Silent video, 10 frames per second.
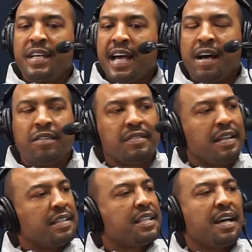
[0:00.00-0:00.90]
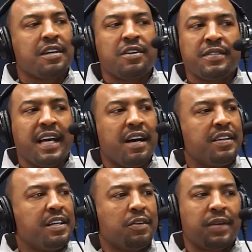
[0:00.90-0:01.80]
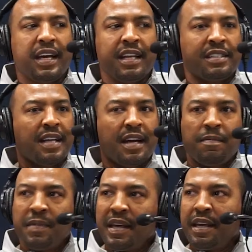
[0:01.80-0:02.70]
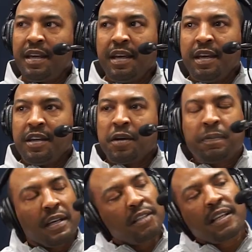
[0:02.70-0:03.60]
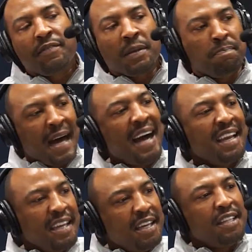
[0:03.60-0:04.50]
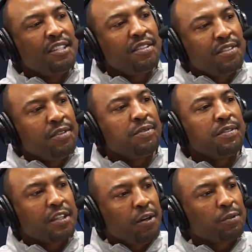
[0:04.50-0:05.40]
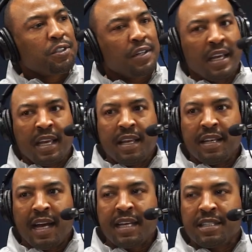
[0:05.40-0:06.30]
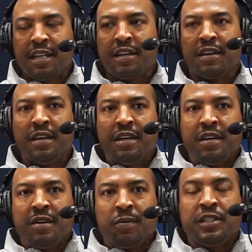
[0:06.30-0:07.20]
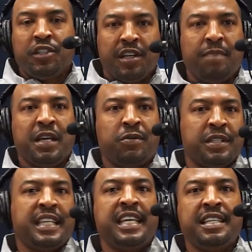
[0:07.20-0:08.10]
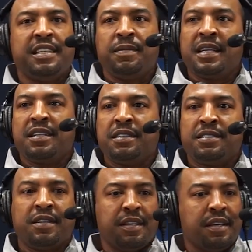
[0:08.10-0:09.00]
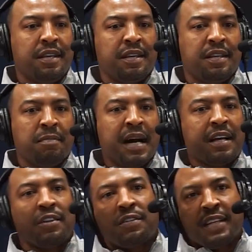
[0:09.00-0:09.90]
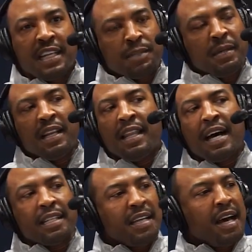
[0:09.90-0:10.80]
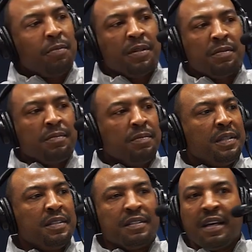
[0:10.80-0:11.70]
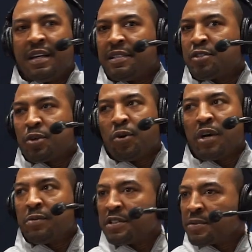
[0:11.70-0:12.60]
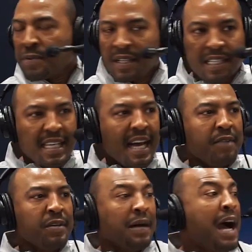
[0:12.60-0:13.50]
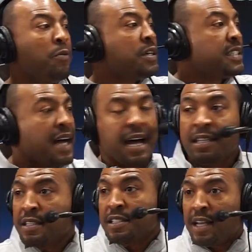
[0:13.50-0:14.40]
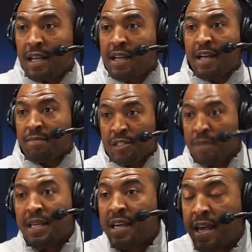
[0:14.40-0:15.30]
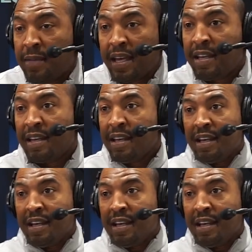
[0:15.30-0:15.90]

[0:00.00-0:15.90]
Going down. It's got to go downhill, right? It's got to be your players have to buy in to the culture. And I can tell you, with Jimmy, it was easy because, Michael Irvin had spent a lot of time with him. Troy was really tight with him. I was not look, Jimmy came in.